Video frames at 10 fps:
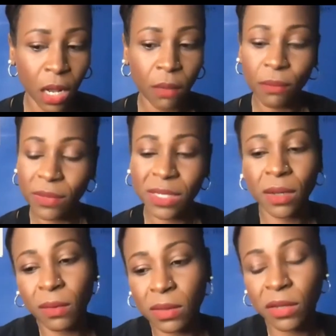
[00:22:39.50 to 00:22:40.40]

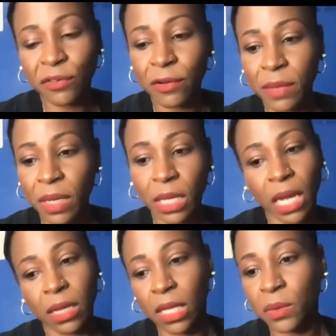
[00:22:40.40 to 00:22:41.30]
so for me, yeah,
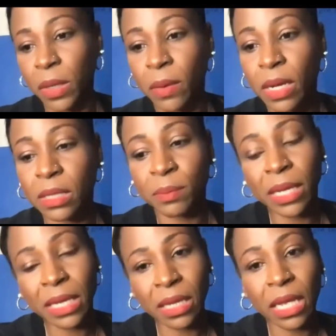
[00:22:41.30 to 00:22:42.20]
that's what it was.
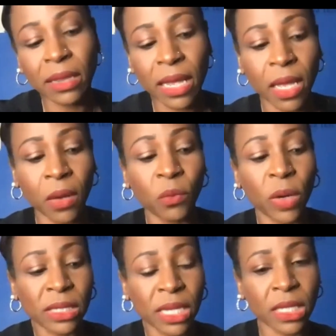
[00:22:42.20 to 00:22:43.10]
And then
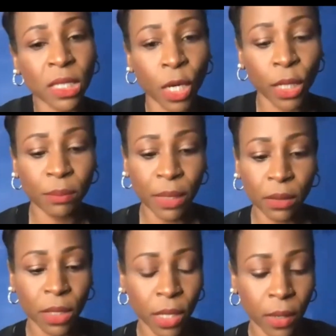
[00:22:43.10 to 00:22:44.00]
once I started
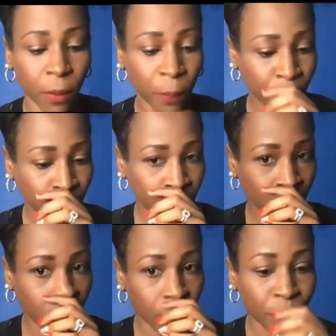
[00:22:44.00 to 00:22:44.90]
building a
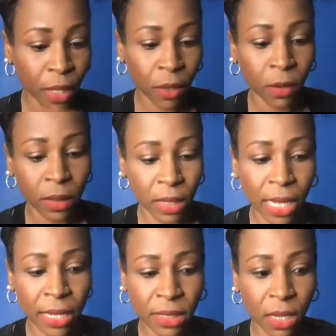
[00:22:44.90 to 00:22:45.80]
bigger
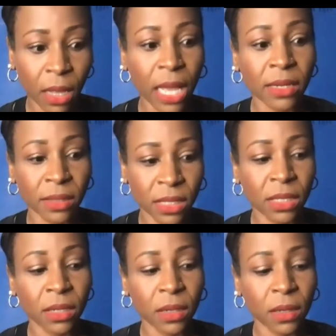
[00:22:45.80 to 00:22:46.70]
clientele, I
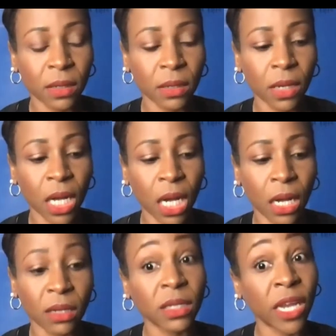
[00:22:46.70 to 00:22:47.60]
did
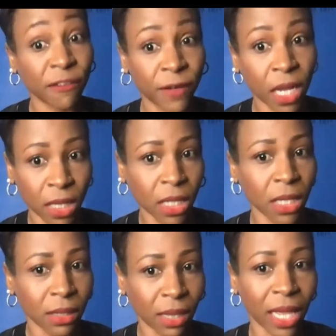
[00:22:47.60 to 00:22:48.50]

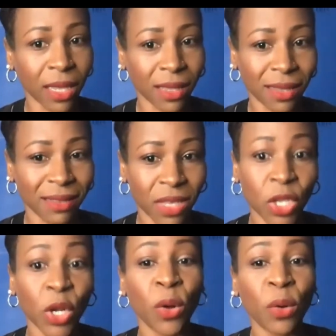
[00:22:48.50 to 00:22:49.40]
definitely like,
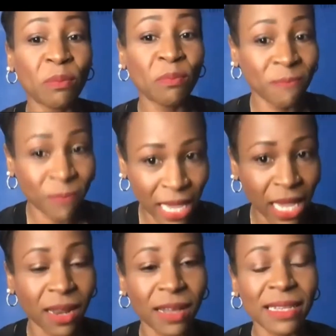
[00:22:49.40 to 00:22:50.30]

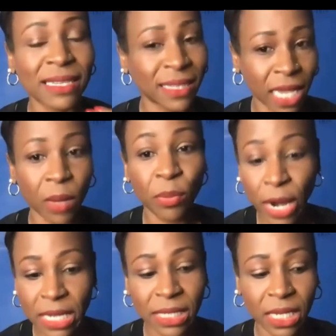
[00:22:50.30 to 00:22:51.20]
get a set
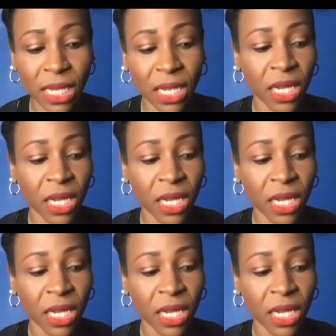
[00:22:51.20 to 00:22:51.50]
pricing